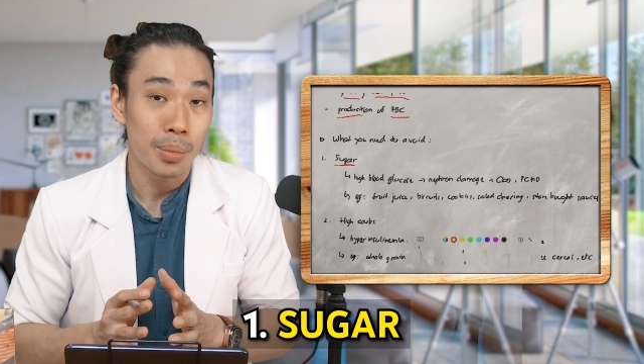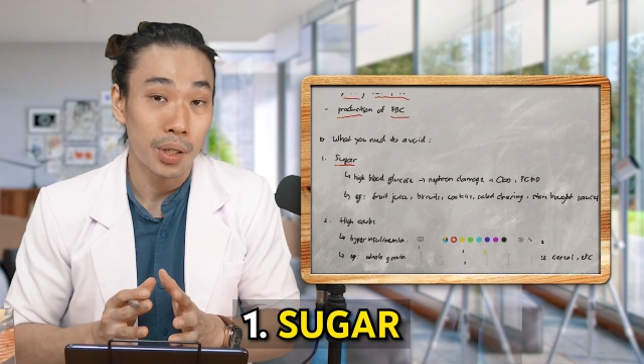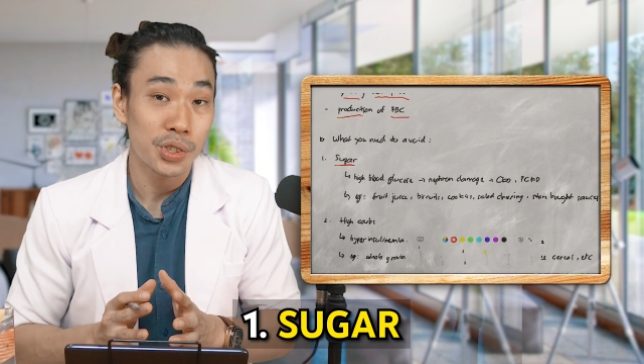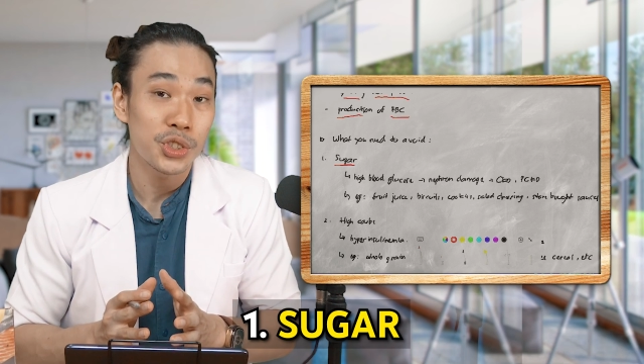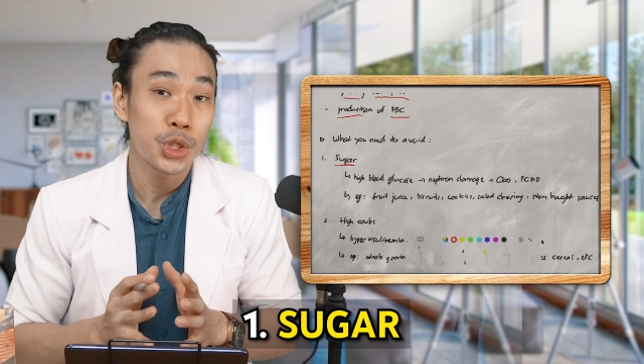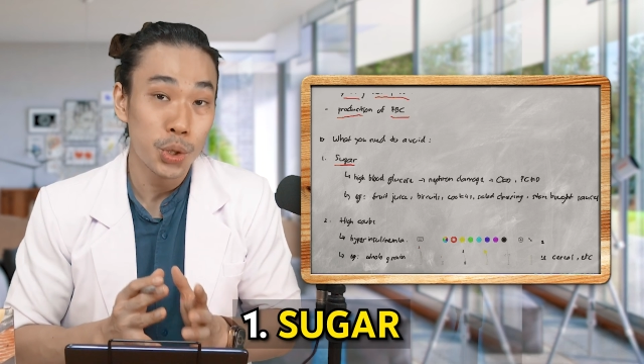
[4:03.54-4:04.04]

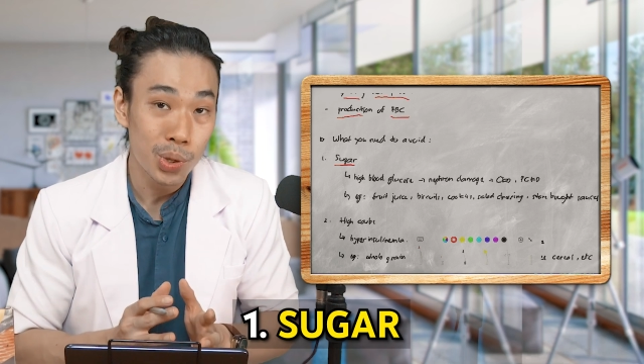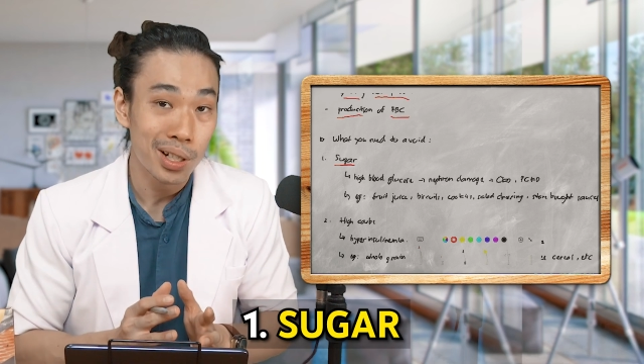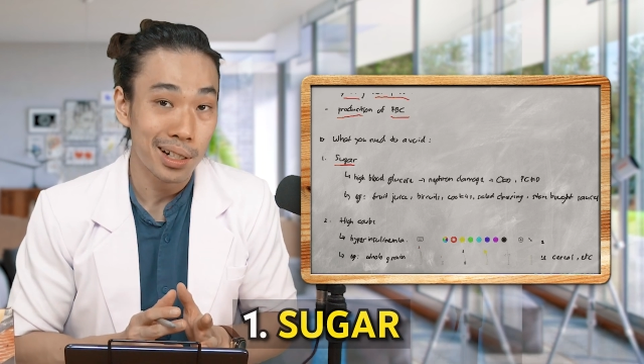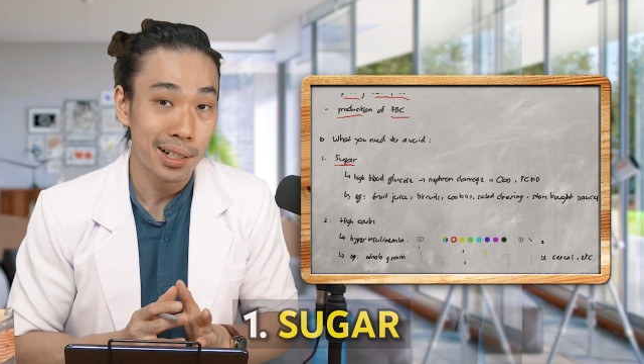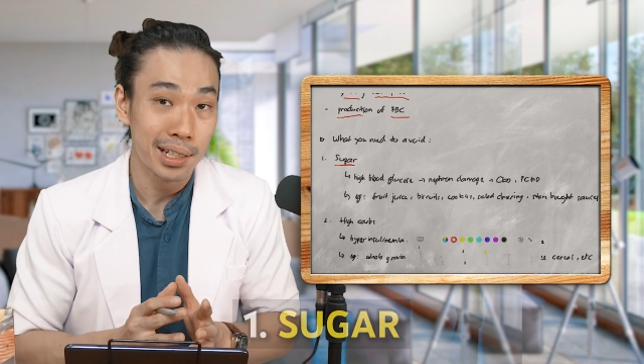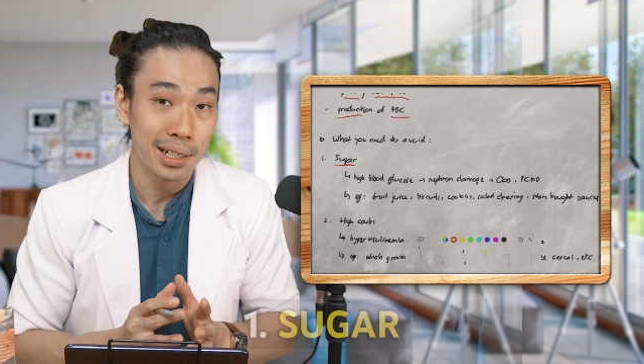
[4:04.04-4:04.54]
about
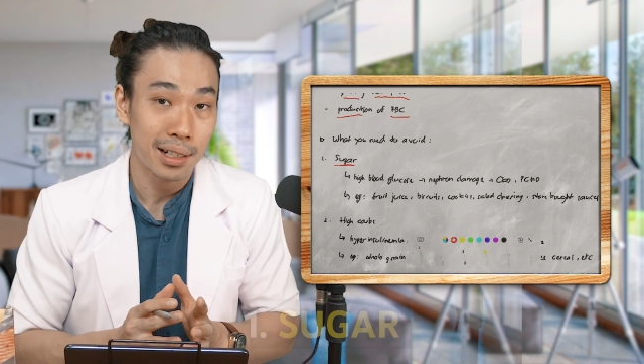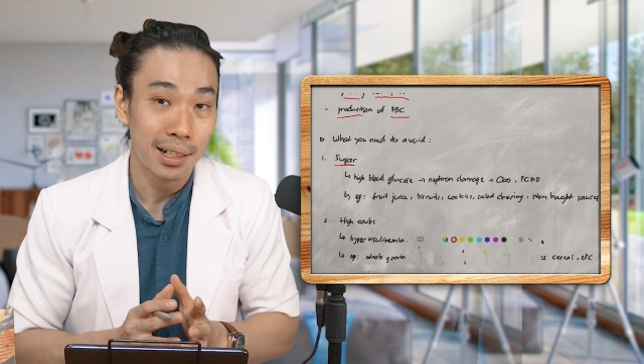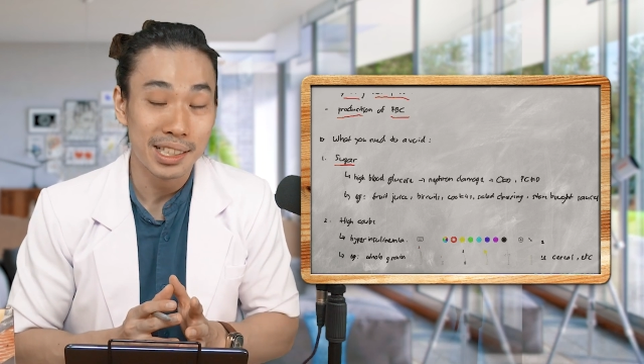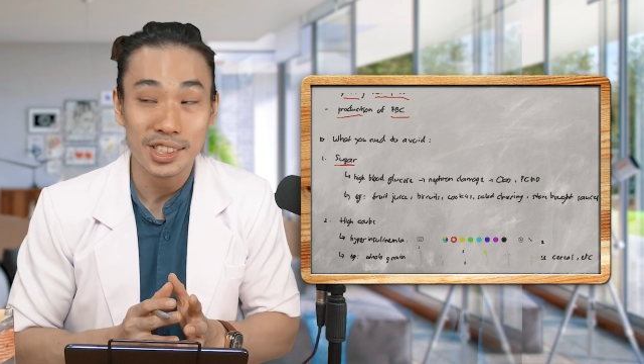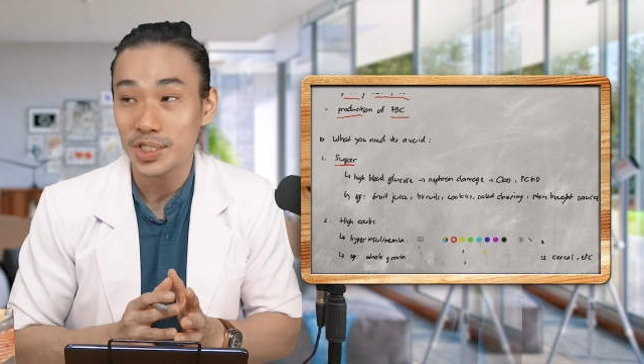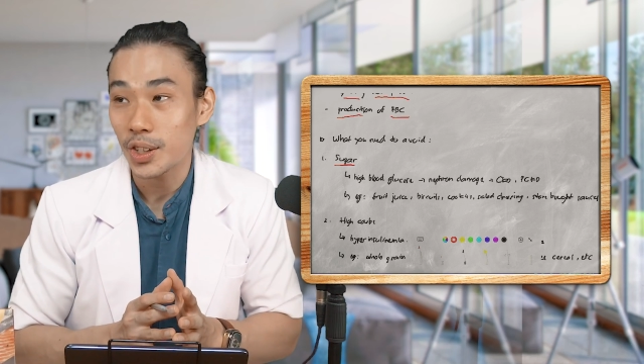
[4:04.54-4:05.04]
sugar here
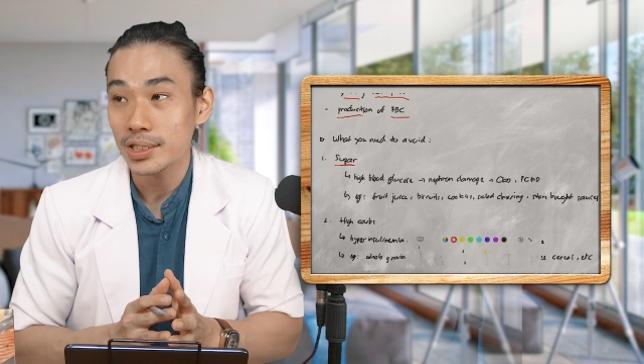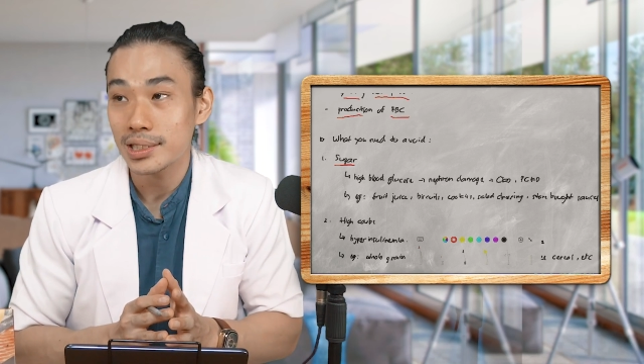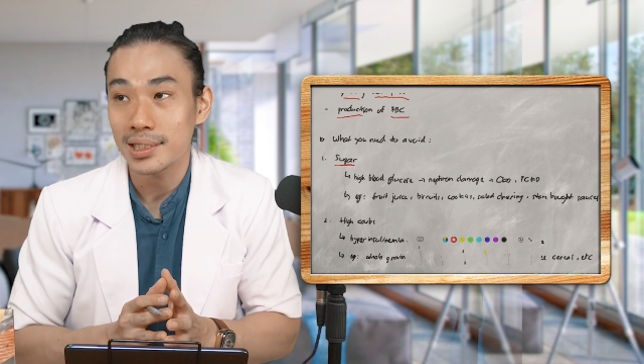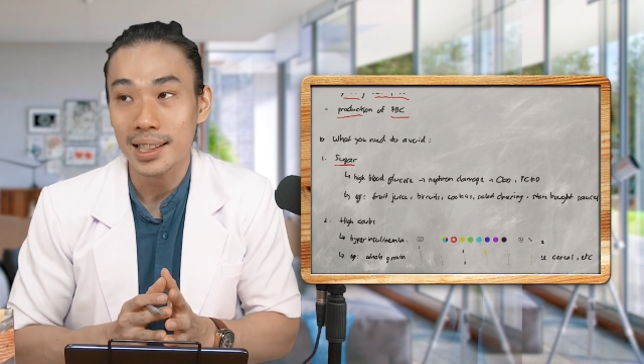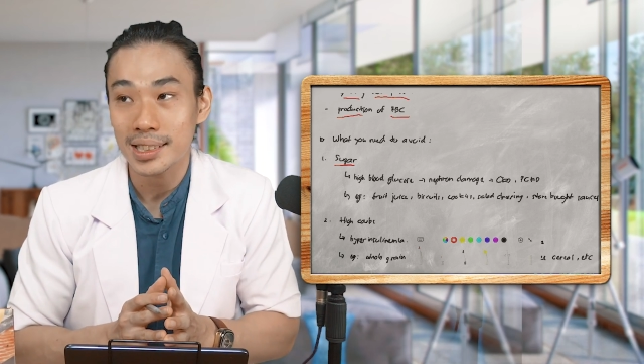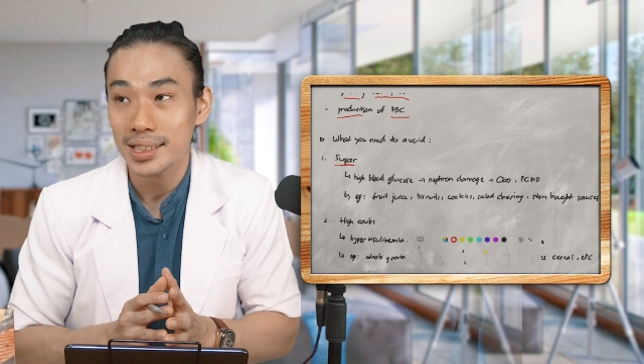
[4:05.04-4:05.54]
is
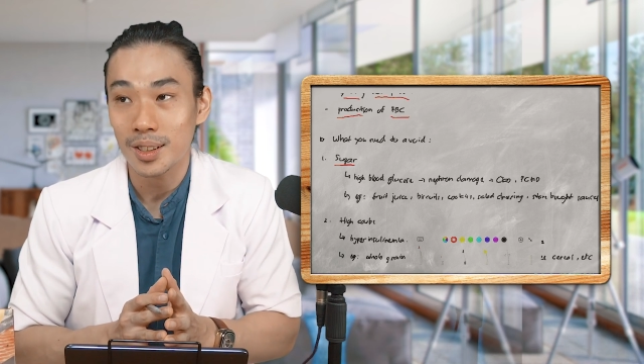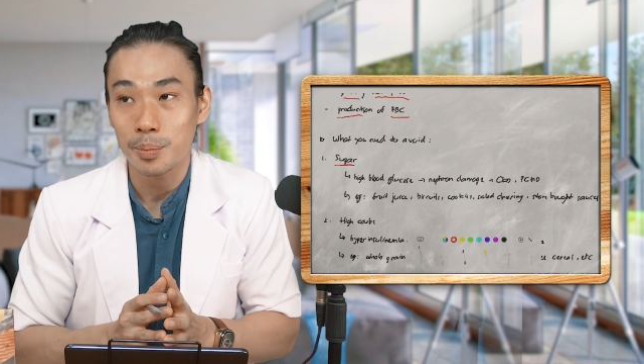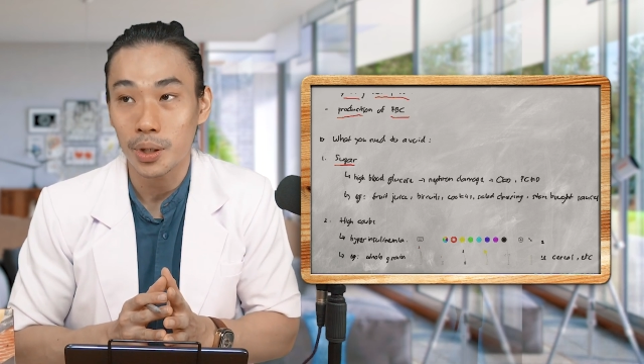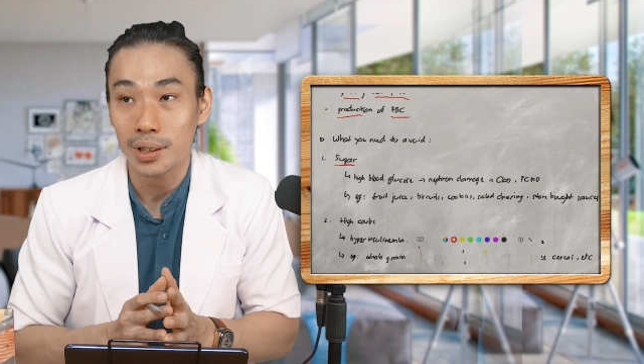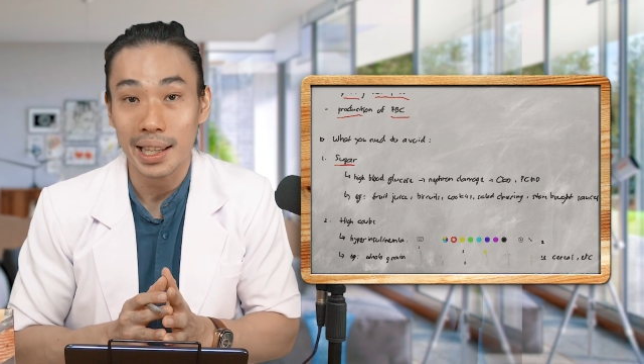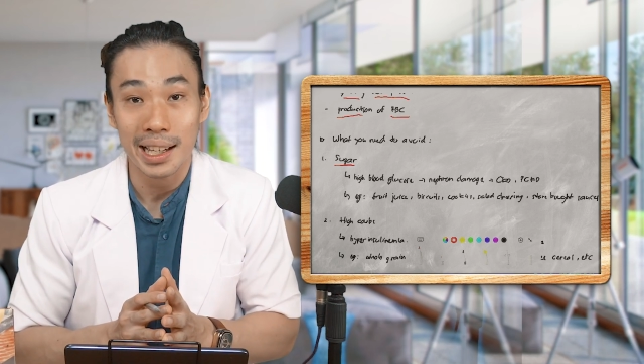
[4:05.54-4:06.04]
not just
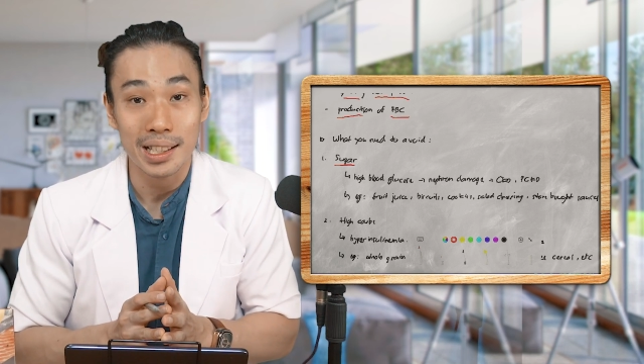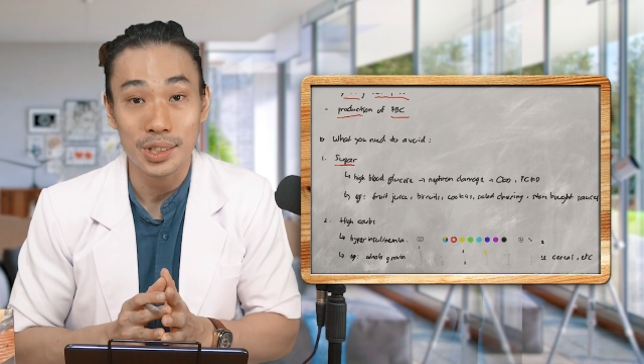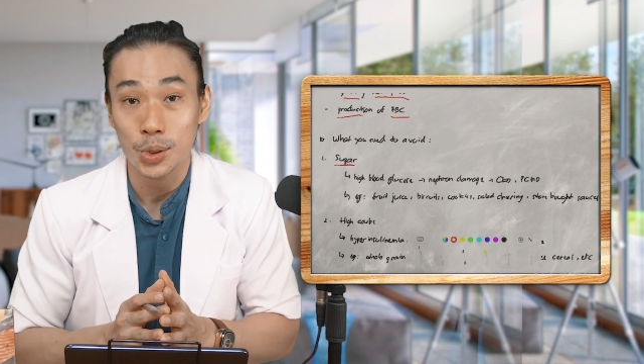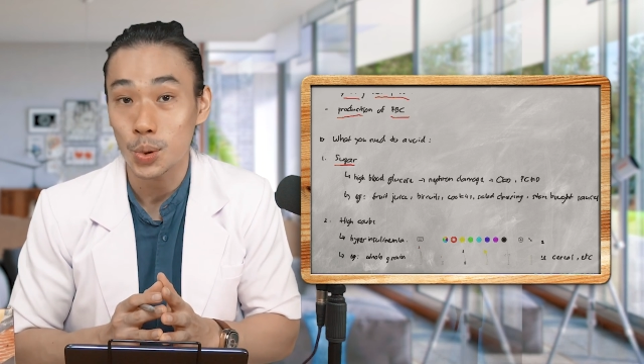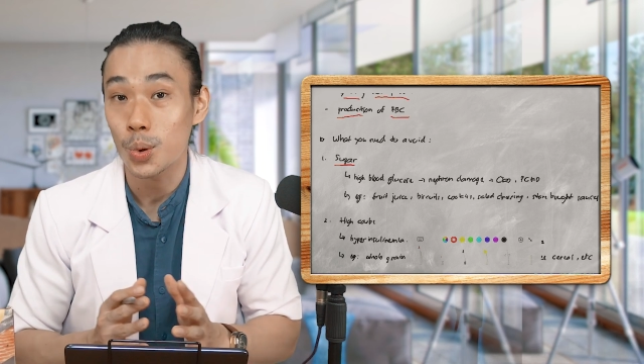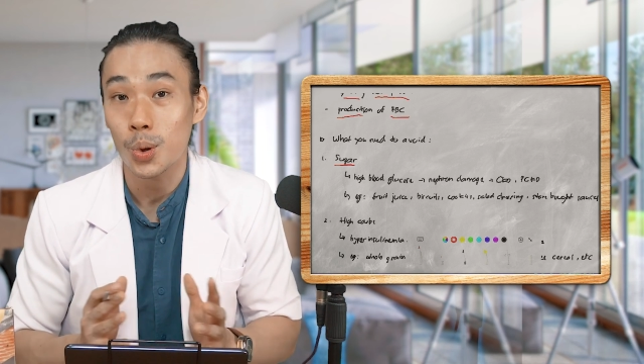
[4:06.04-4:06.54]
about like a
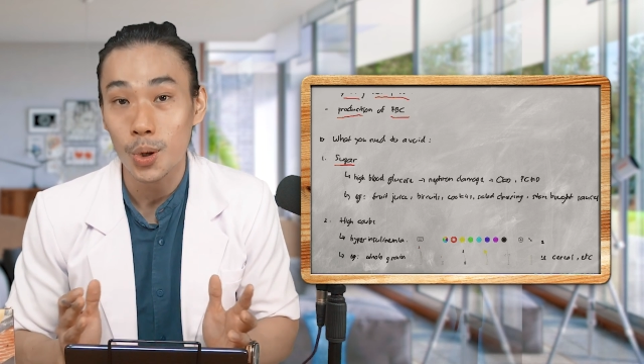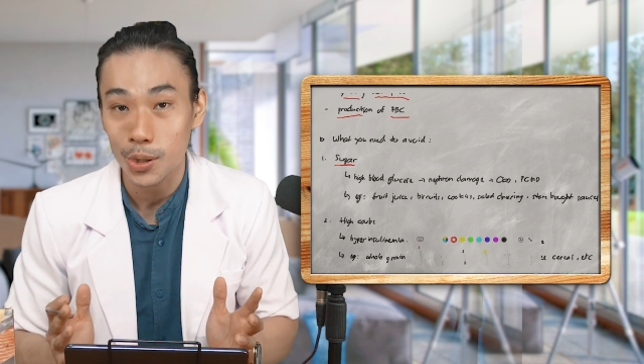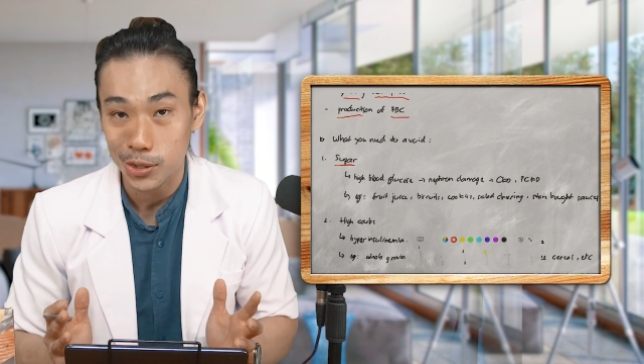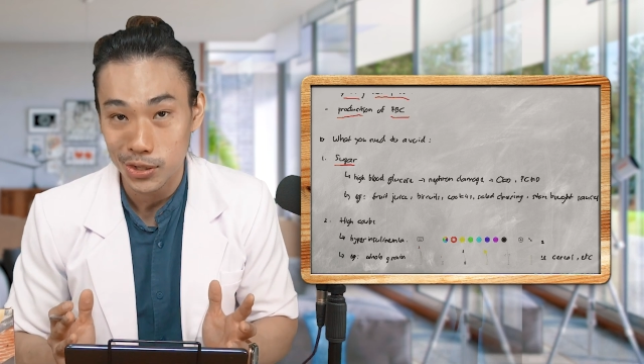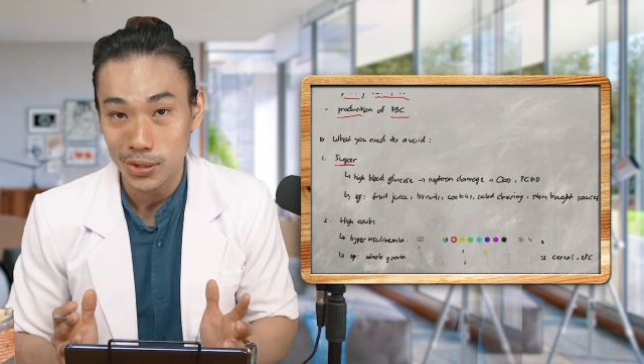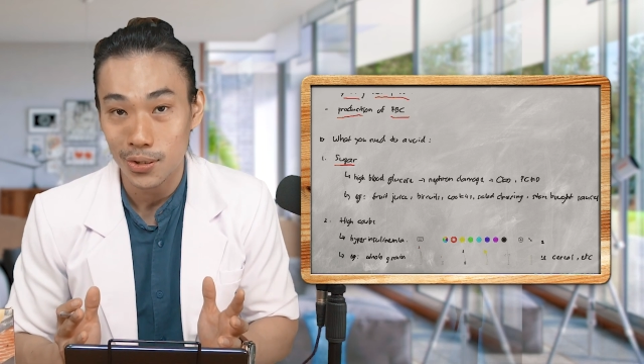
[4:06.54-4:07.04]

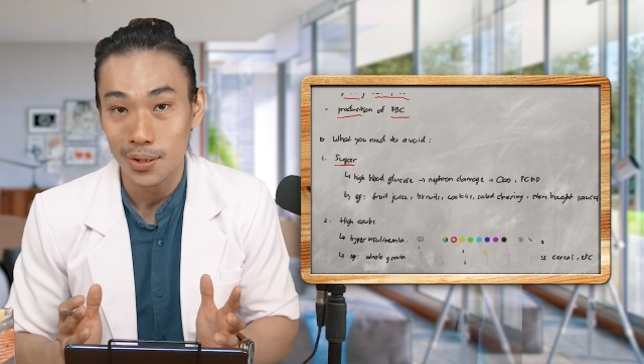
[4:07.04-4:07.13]
sucrose